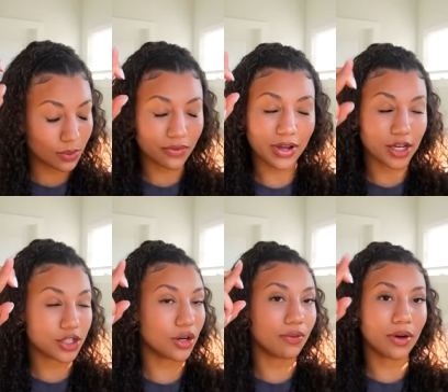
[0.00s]
with
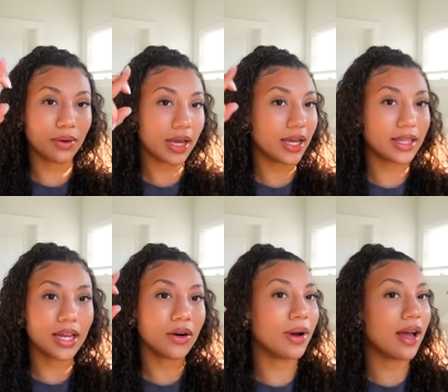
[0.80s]
Fashion Nova, okay? They
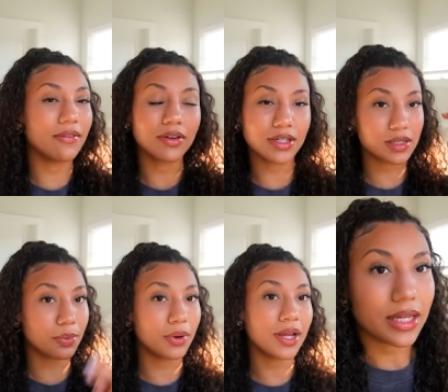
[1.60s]
don't ever
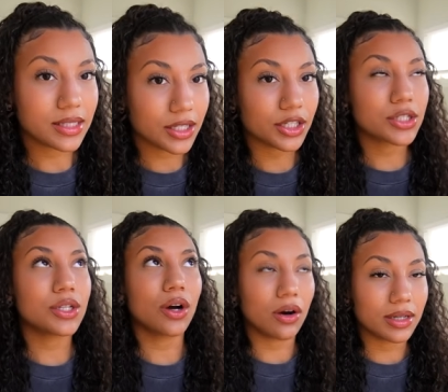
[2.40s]
disappoint. They
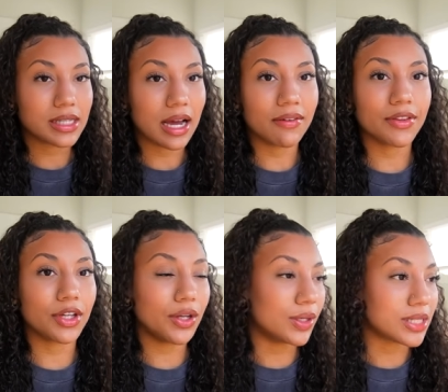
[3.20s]
seriously always have the
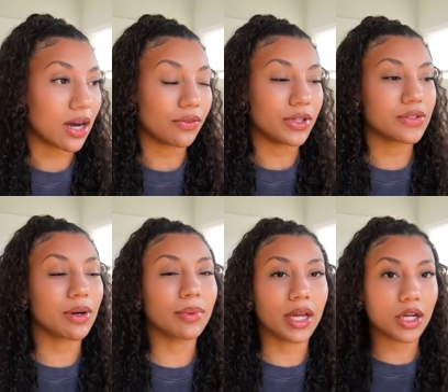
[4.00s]
cutest outfits
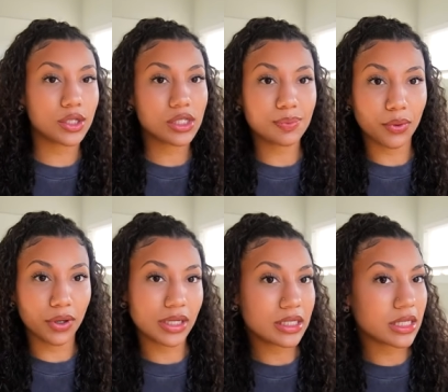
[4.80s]
from like
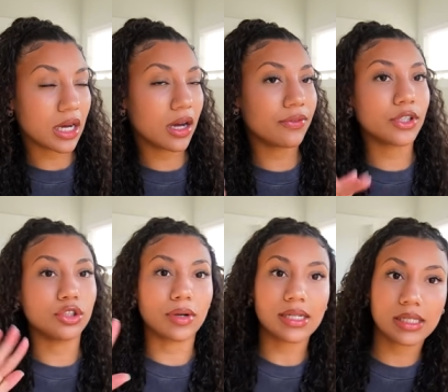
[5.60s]
sporty stuff,
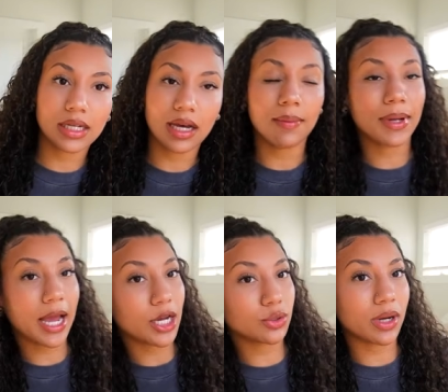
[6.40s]
dressing up,
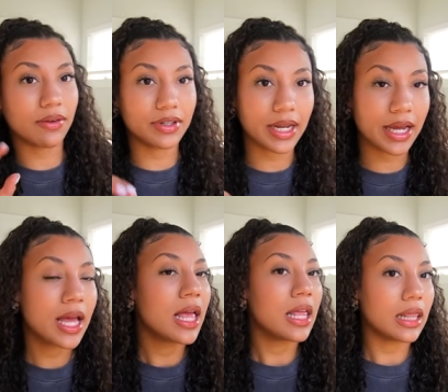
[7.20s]
casual, everyday
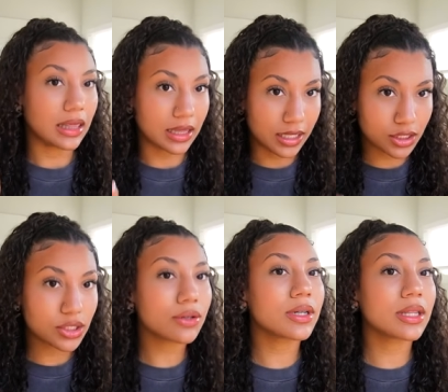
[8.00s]

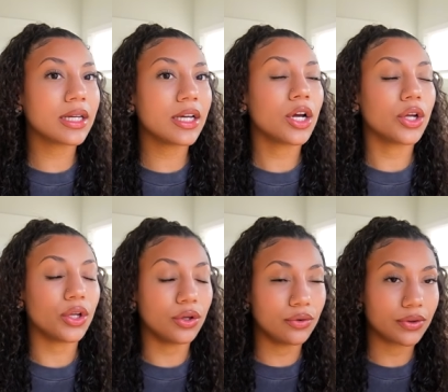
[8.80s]
literally
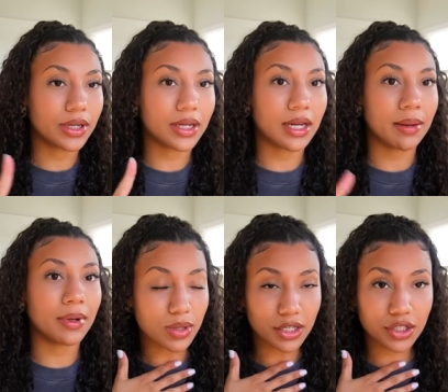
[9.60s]
you freaking name
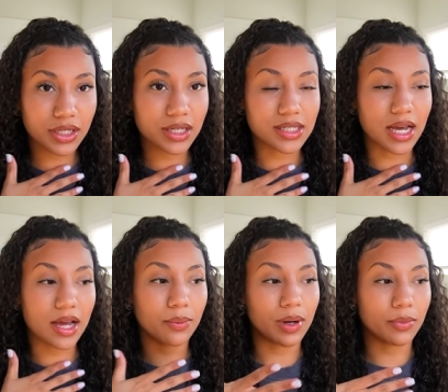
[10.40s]
it. I actually need to
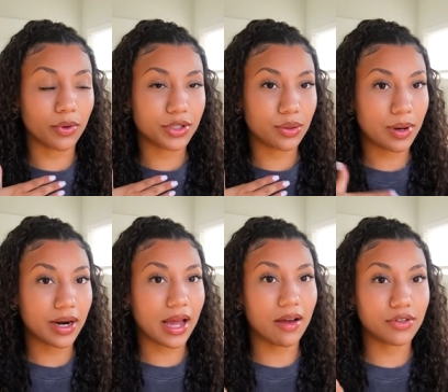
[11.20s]
decide what I'm going to wear and
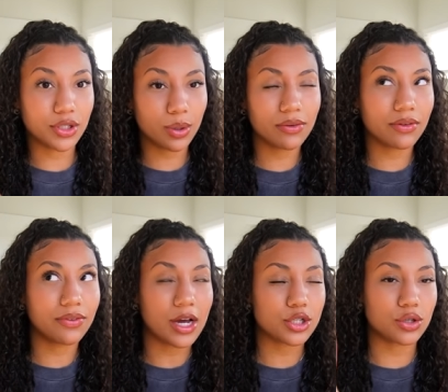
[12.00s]
I have two different
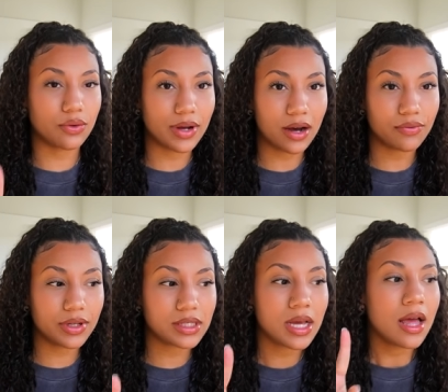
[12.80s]
Fashion Nova
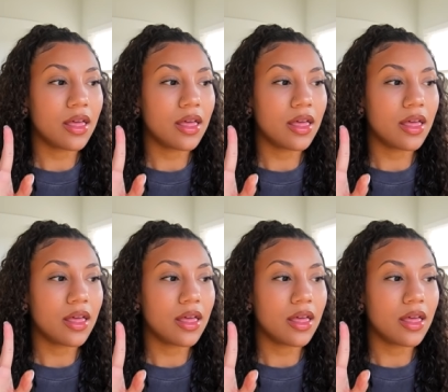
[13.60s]
outfits